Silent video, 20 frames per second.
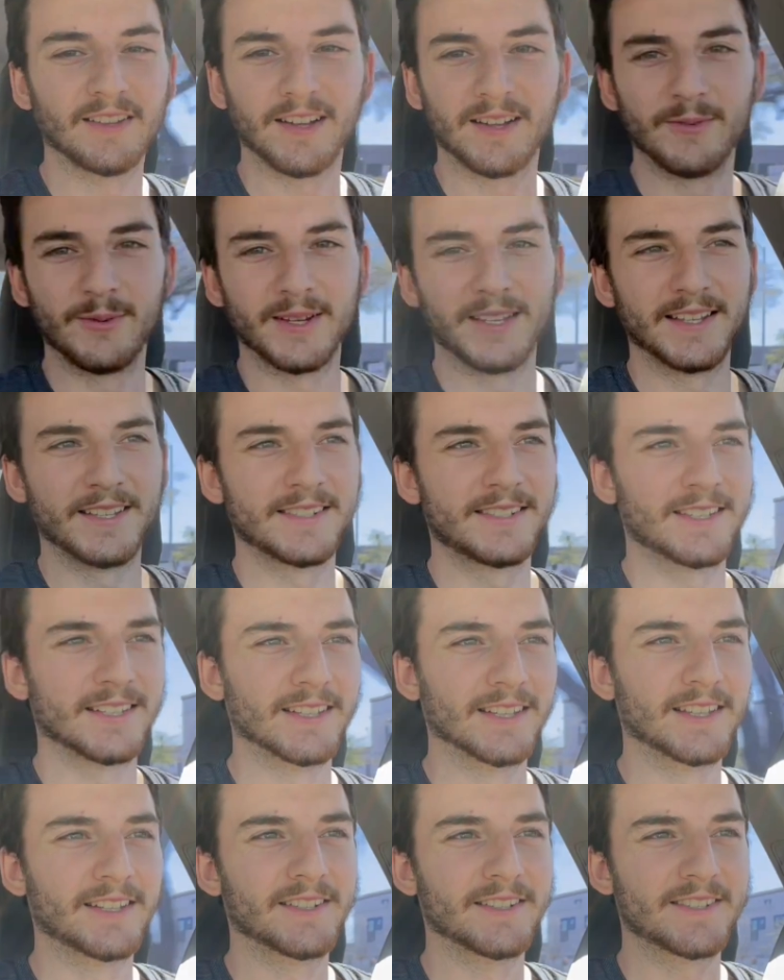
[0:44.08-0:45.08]
I went into
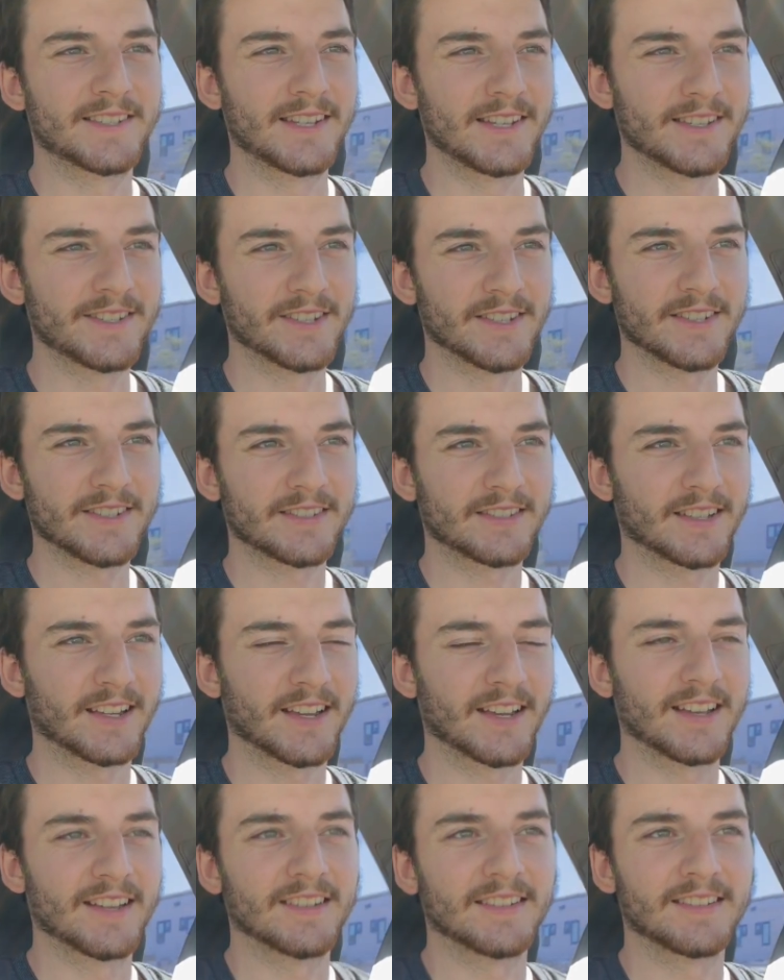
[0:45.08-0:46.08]
Little Caesars
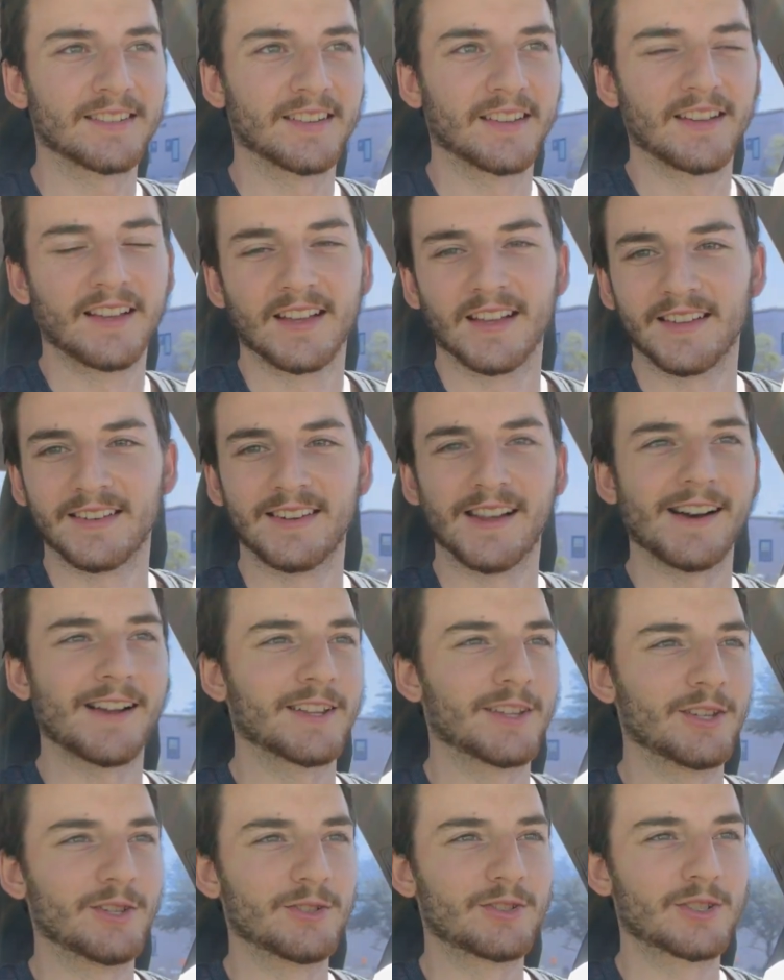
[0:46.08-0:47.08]
and
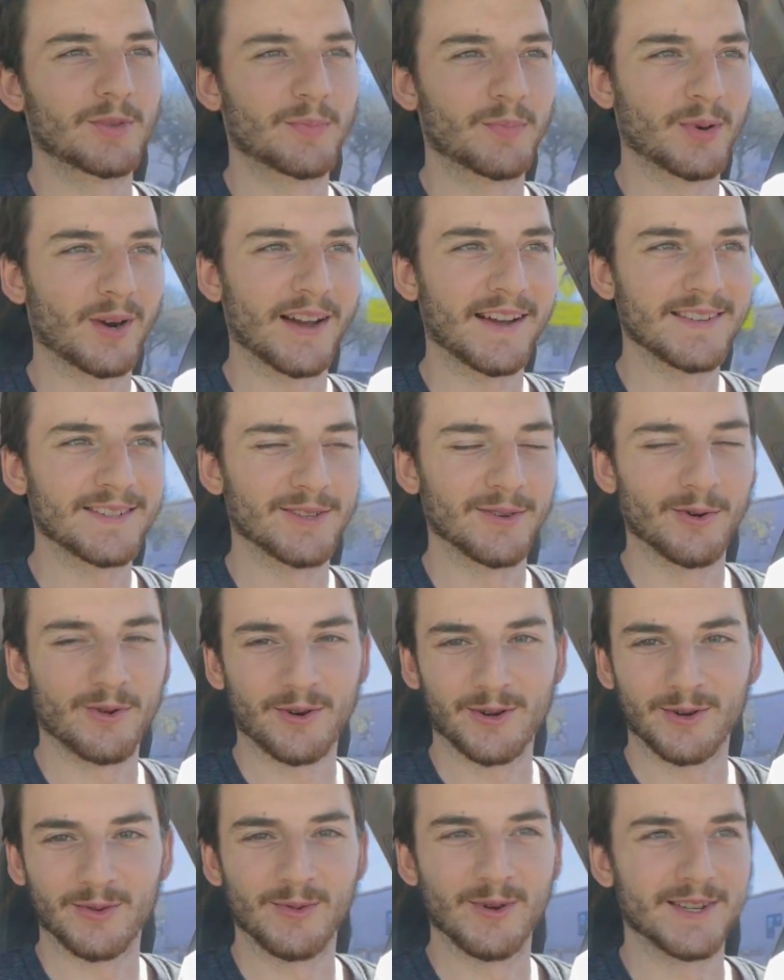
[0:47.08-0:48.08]
not a huge surprise, the
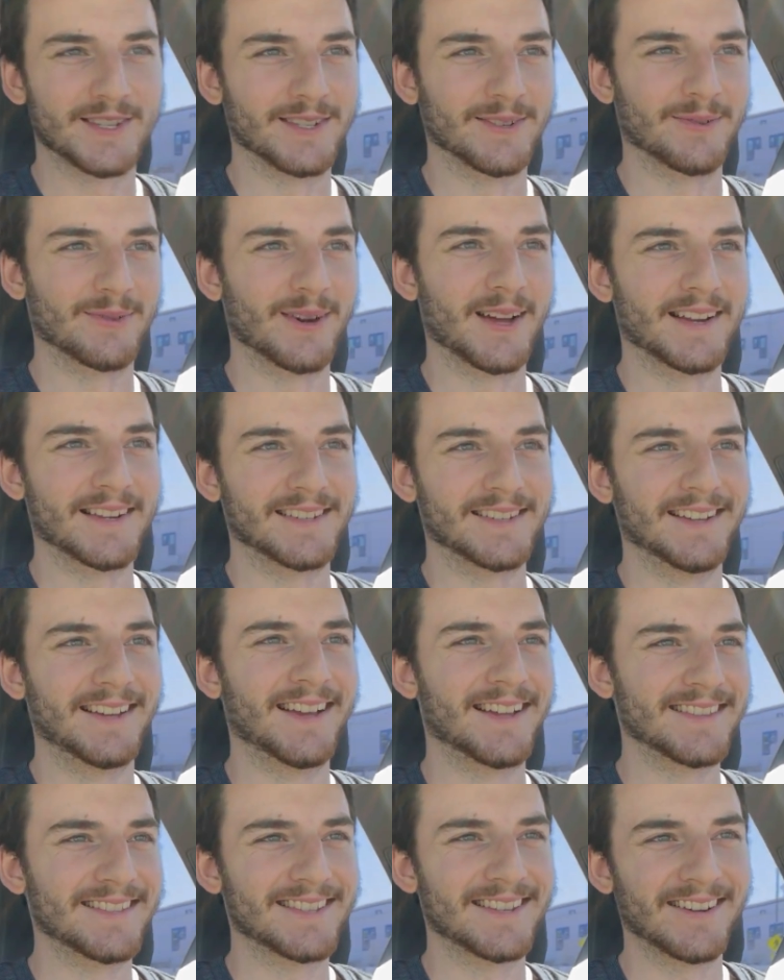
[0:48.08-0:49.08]
order wasn't ready.
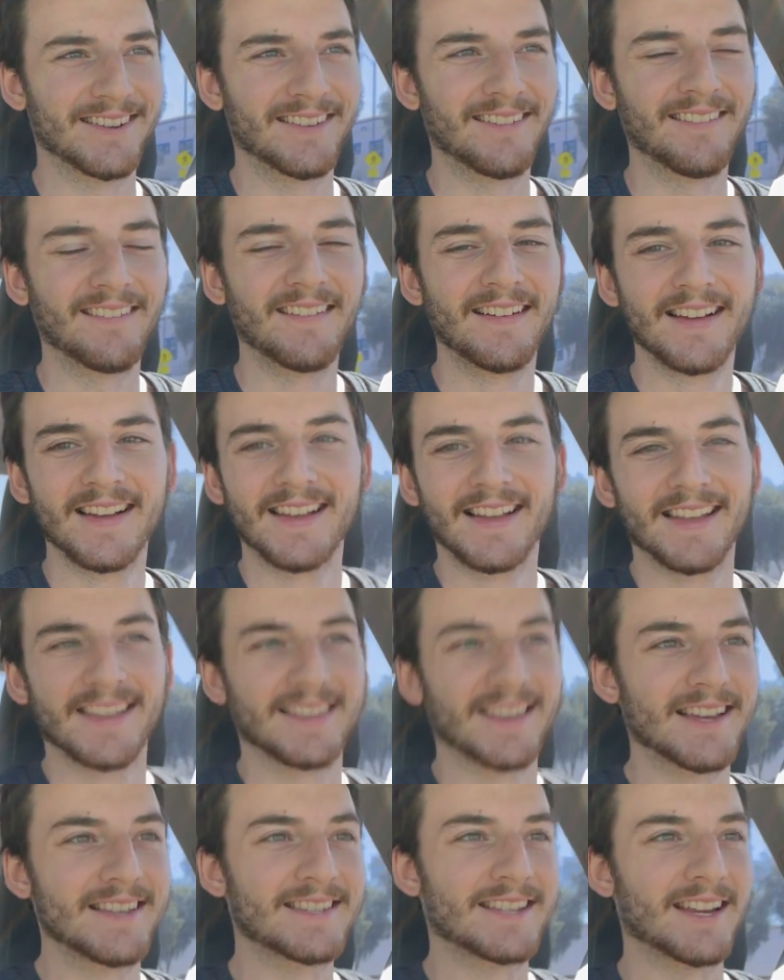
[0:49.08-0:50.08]
And so
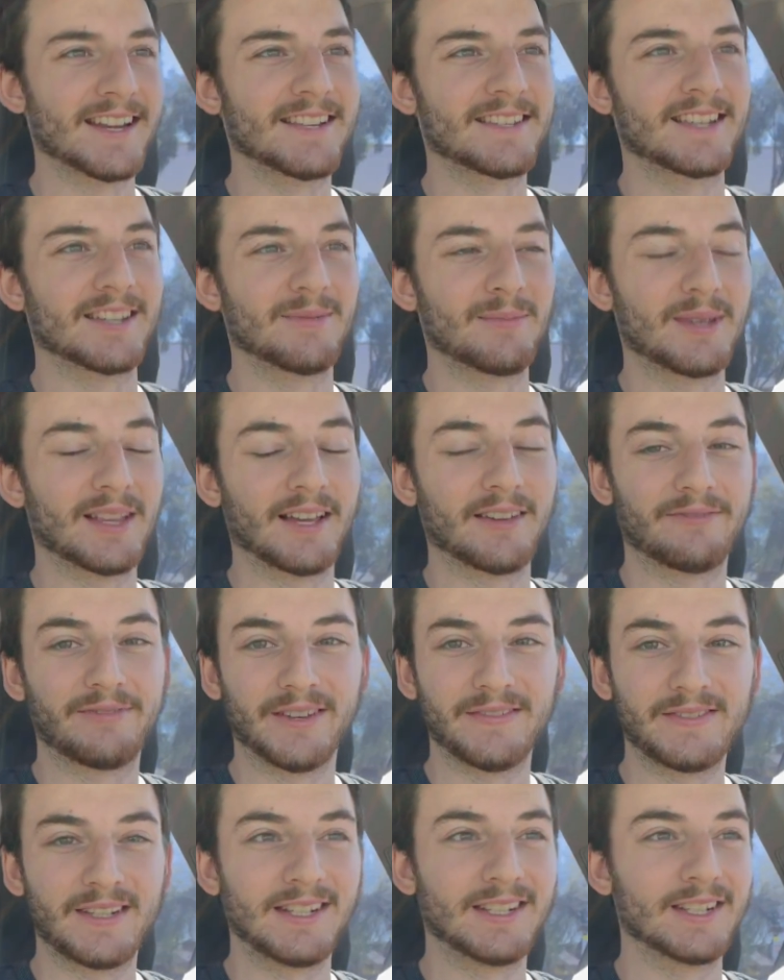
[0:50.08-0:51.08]
they said it's gonna be like
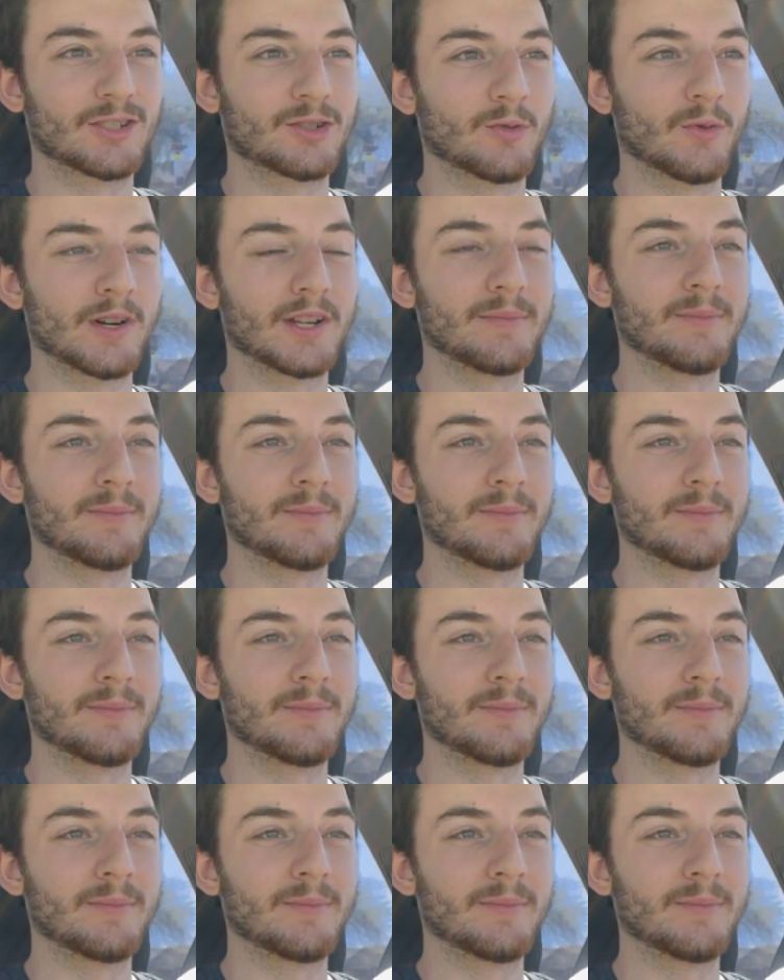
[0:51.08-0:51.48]
15 to 20